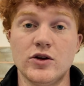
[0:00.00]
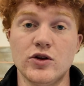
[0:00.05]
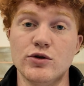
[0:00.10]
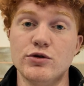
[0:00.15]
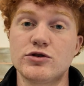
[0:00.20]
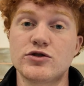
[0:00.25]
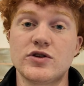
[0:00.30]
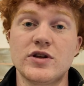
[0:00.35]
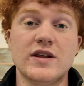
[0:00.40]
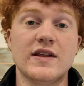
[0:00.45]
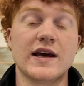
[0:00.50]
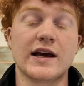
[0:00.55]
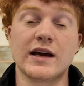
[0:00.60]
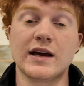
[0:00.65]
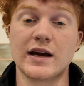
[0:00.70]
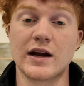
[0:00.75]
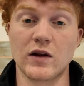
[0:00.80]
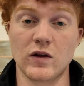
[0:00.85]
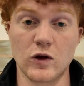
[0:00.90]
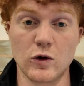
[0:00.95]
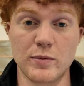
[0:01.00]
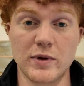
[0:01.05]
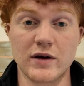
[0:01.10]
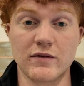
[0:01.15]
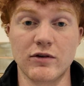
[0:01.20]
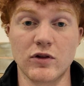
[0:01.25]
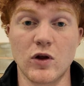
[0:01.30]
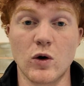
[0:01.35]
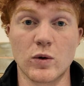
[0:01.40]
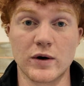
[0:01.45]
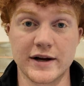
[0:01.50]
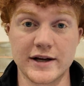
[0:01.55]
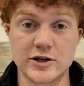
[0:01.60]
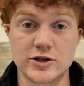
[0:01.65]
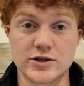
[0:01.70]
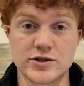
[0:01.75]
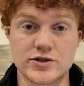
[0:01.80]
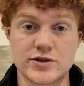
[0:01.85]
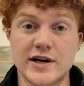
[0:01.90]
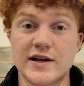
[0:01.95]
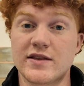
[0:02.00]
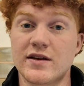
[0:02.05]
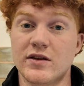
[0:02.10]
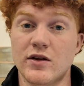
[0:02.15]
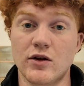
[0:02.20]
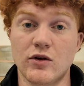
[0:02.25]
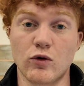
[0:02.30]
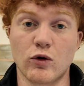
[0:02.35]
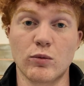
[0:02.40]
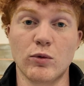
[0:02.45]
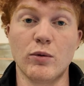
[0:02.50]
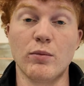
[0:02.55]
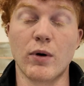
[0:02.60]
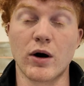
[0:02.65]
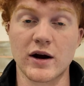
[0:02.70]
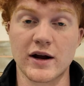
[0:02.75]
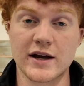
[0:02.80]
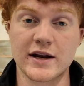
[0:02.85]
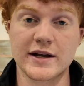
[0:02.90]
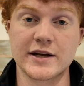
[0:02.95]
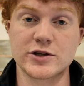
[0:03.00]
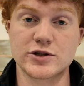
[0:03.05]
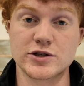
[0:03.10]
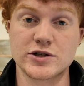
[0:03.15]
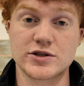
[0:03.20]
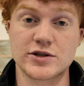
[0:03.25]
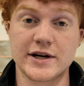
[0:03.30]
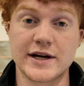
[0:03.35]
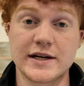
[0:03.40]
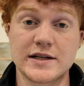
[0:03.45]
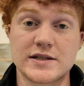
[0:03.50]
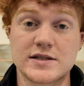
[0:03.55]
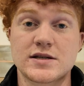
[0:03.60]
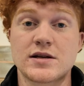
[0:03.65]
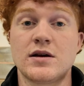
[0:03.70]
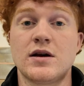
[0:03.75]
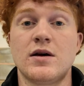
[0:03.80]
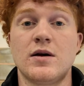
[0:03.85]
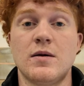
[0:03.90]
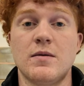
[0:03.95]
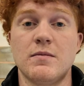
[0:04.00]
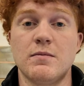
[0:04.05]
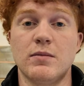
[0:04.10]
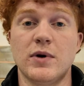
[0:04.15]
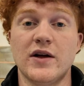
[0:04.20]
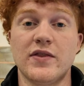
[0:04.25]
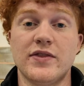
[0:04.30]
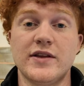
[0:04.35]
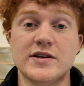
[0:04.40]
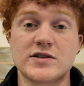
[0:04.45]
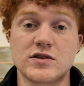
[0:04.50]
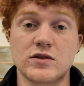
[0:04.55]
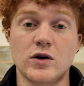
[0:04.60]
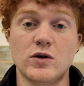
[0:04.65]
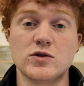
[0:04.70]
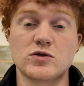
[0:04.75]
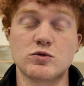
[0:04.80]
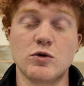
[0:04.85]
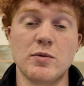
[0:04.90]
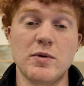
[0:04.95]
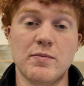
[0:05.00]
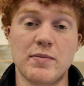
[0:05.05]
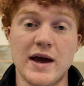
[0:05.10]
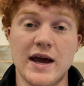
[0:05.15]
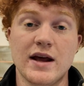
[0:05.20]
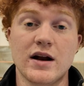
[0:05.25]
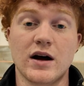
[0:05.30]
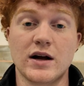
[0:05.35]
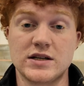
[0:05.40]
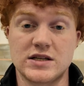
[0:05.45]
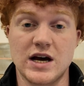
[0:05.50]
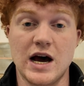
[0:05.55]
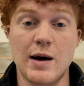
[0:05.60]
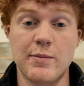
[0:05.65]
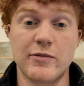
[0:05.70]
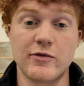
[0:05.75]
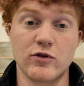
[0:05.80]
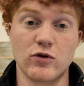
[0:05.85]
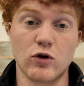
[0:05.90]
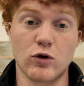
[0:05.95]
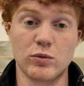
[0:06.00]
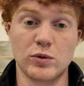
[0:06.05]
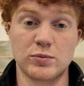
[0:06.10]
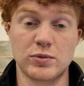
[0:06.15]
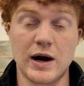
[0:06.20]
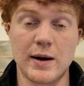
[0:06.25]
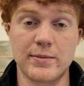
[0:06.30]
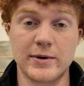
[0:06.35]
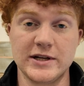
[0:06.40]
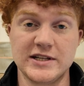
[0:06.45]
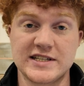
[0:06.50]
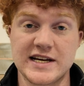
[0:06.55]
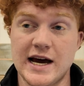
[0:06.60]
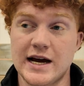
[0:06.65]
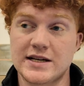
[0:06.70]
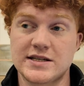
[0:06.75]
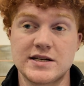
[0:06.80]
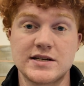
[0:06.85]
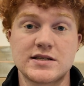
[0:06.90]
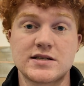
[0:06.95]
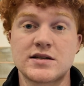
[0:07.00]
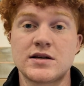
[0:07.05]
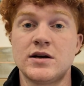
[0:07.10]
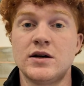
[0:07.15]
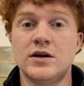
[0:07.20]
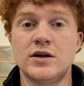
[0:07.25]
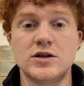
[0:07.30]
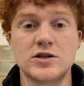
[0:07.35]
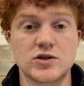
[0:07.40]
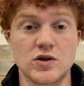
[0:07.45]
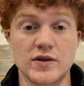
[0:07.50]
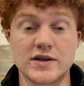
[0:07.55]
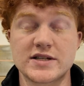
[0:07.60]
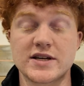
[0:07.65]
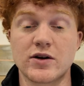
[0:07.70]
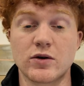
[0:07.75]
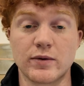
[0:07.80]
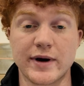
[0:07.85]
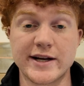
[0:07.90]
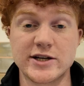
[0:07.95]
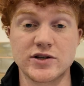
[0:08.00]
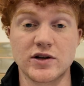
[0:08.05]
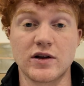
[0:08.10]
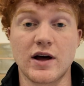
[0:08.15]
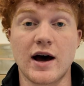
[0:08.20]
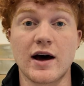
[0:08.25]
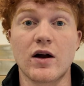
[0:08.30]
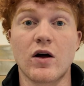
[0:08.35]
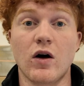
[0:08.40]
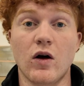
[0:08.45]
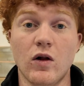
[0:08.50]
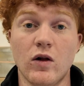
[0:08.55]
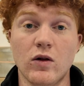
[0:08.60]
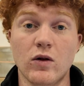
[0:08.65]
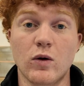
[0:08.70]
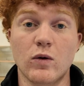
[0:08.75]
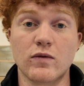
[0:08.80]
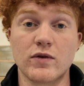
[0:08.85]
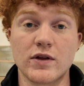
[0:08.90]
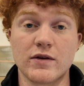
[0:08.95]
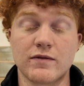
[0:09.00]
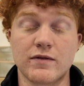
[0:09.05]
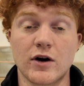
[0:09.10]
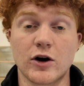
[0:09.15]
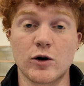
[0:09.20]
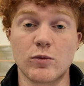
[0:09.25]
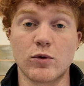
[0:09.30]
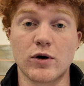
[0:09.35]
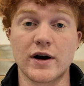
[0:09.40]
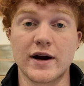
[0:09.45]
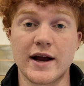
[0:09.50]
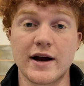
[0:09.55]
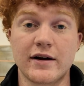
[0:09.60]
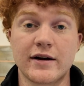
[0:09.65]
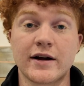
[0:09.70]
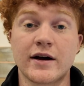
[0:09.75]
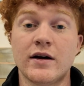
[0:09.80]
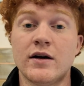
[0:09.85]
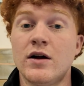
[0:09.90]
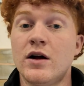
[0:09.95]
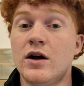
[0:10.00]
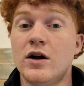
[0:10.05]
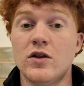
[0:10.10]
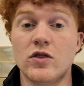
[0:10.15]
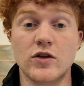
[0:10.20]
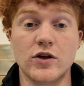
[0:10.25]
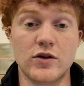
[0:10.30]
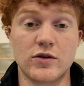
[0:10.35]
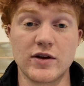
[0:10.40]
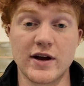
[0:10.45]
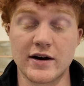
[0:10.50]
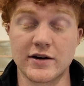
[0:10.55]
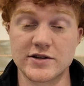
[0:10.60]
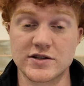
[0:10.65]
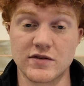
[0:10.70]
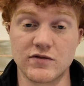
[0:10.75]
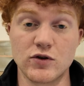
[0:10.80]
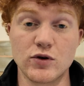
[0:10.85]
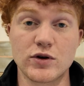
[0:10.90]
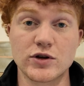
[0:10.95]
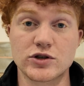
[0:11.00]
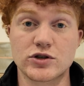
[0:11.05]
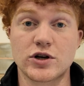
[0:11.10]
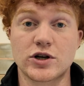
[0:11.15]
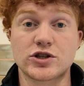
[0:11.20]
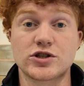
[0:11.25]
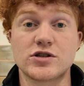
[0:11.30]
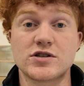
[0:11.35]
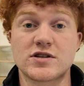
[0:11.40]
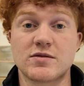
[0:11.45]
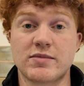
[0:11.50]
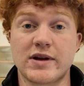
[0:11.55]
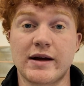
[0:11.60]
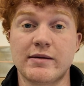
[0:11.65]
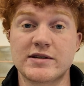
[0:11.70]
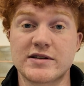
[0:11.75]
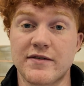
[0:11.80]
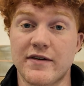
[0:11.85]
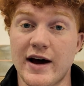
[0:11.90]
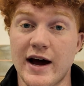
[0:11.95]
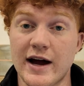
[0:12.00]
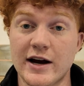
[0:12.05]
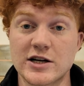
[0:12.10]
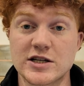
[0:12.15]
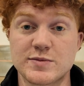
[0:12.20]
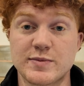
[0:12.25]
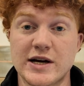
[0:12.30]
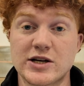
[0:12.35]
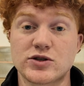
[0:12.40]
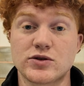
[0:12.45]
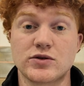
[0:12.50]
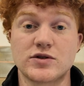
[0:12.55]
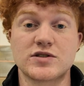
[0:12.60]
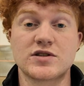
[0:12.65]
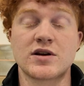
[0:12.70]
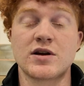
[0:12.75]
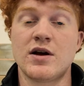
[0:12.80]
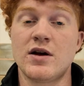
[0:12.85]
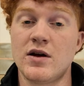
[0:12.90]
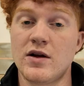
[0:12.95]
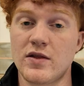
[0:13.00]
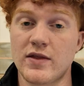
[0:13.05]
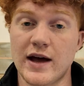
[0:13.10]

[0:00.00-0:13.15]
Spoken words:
Usually they can get a little bit of a lower interest rate than the normal market interest rates, but these loans will be paid on top of your normal property taxes. So this can range a lot all over the Fargo-Moorhead area. The areas of new construction sometimes have higher specials.